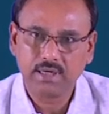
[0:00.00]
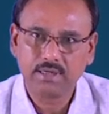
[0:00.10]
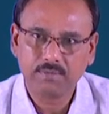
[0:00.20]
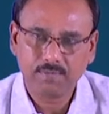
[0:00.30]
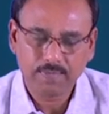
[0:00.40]
error.
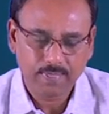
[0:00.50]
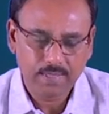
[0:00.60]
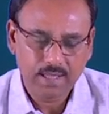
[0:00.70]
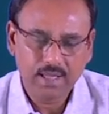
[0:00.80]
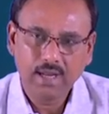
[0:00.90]

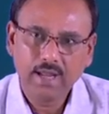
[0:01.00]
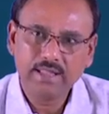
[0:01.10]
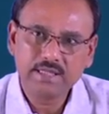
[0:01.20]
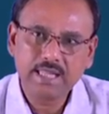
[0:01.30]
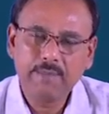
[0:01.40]
In
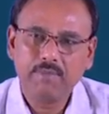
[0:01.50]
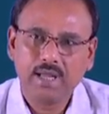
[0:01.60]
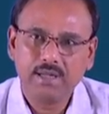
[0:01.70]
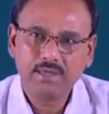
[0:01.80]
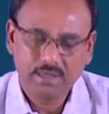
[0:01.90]
the same
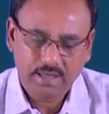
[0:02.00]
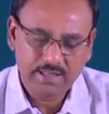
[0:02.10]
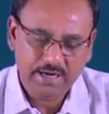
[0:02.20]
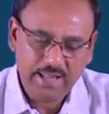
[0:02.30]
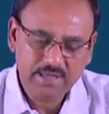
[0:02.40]
manner, in
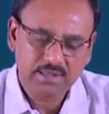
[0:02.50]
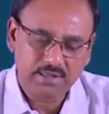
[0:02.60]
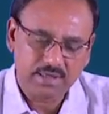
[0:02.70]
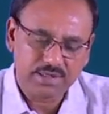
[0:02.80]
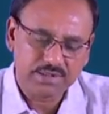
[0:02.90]
the next
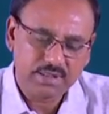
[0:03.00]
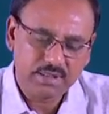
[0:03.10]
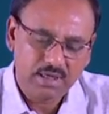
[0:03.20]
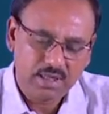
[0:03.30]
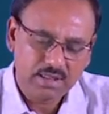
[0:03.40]

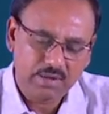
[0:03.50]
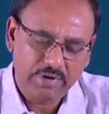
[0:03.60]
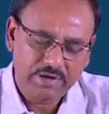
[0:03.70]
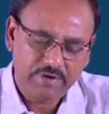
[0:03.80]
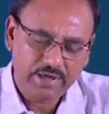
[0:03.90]
iteration, the
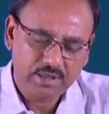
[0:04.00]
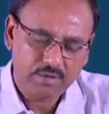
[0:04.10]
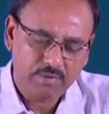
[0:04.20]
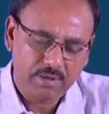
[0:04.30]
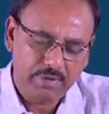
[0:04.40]
weight vector
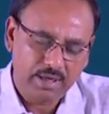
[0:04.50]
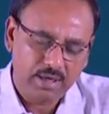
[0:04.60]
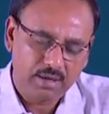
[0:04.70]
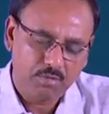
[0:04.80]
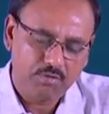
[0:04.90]
will
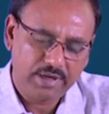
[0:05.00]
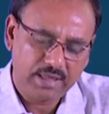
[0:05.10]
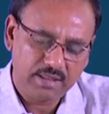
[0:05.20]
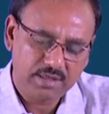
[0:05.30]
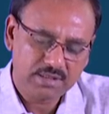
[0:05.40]
be moving
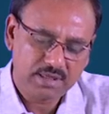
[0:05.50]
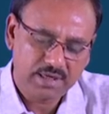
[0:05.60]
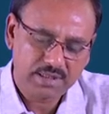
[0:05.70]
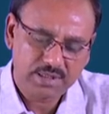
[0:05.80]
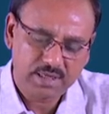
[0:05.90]
in this
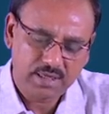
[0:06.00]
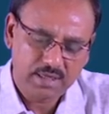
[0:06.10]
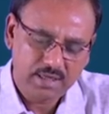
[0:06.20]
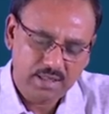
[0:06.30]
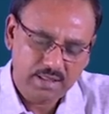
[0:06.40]
direction,
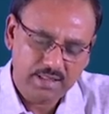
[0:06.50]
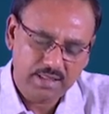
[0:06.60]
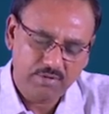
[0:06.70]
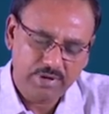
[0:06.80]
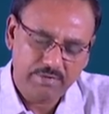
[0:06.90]

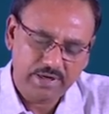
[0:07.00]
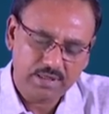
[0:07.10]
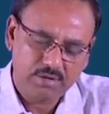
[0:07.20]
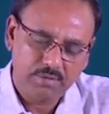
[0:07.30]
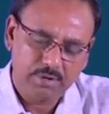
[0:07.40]
then the weight
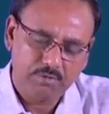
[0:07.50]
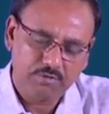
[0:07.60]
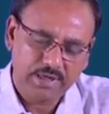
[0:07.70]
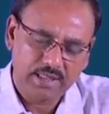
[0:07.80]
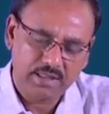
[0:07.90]
vector will be
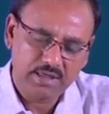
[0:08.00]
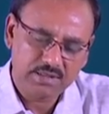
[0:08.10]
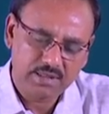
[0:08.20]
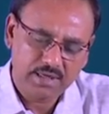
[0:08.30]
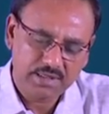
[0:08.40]
moving in
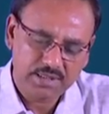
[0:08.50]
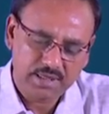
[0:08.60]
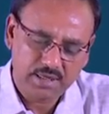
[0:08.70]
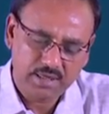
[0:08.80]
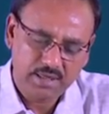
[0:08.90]
this
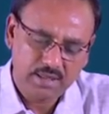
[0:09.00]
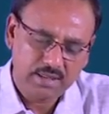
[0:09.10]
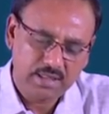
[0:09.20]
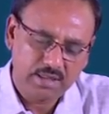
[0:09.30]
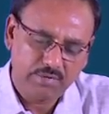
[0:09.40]
direction,
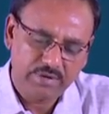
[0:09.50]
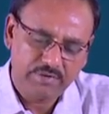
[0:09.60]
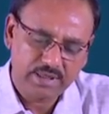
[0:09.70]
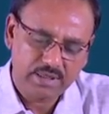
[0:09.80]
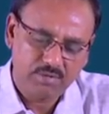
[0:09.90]
then the weight
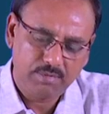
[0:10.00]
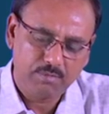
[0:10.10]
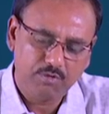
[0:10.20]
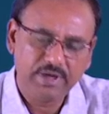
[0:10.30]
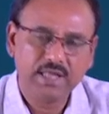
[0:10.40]
vector will be
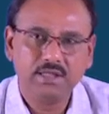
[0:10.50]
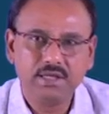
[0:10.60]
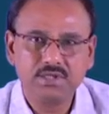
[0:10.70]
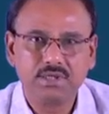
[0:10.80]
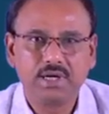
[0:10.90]
moving in
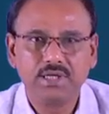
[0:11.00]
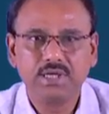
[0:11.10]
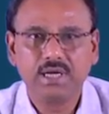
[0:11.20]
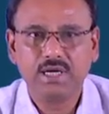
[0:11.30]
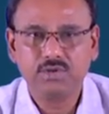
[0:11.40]
this
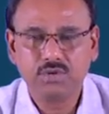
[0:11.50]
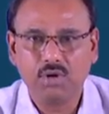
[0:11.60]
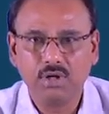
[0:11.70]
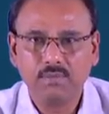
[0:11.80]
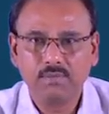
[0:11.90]
direction and so
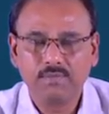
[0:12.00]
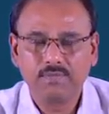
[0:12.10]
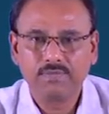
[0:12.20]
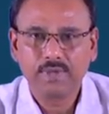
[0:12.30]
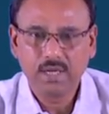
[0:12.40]
on.
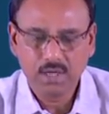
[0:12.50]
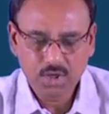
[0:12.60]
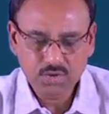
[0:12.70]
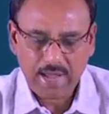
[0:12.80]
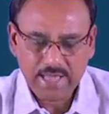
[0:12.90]

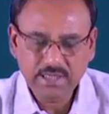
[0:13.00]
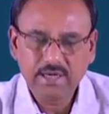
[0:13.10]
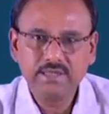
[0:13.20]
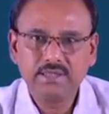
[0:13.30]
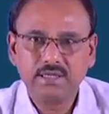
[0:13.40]
So, as a
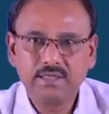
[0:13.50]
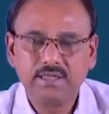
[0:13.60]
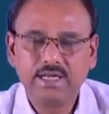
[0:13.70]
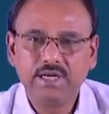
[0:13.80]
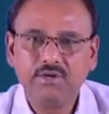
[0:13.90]
result
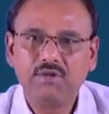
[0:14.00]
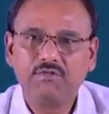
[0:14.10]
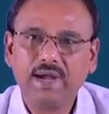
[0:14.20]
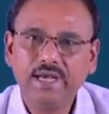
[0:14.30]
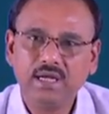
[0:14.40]
that you are
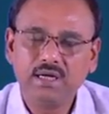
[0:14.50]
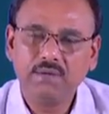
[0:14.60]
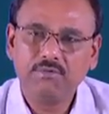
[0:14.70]
find, a,